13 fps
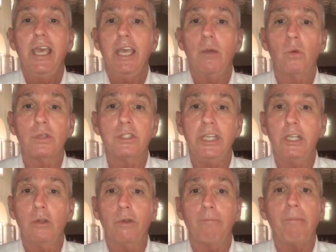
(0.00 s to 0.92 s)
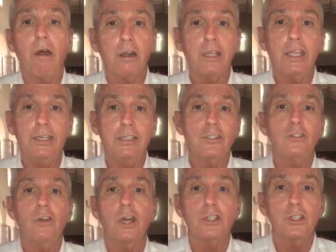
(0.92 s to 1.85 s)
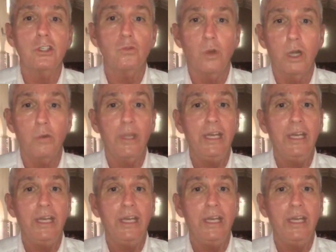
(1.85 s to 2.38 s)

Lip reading: It will deal with parking instructions where